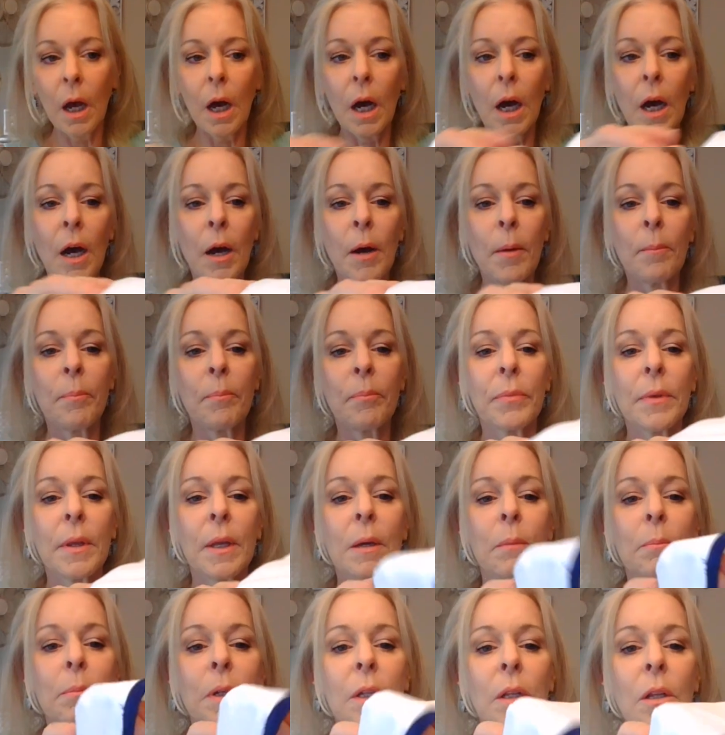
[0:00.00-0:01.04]
Um,
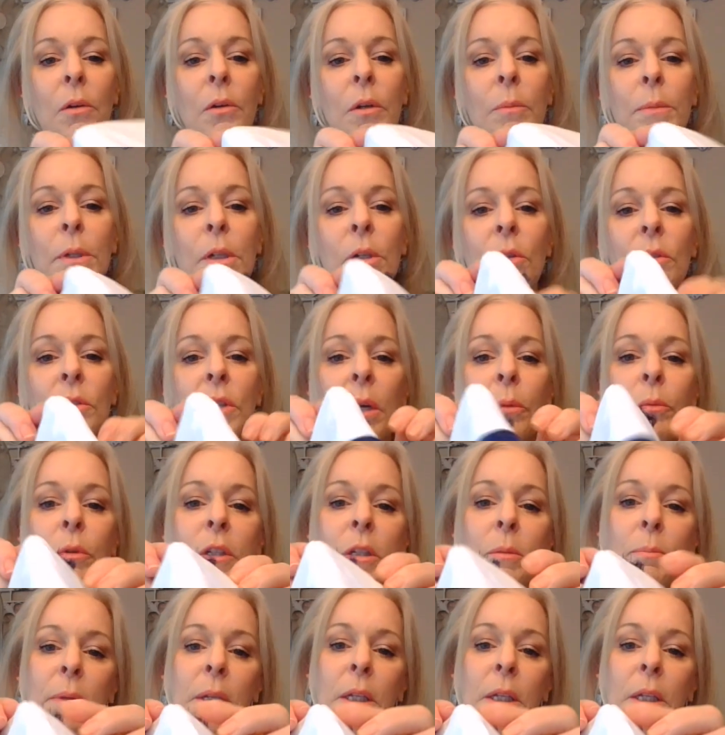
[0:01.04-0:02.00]
but lo and behold, I went to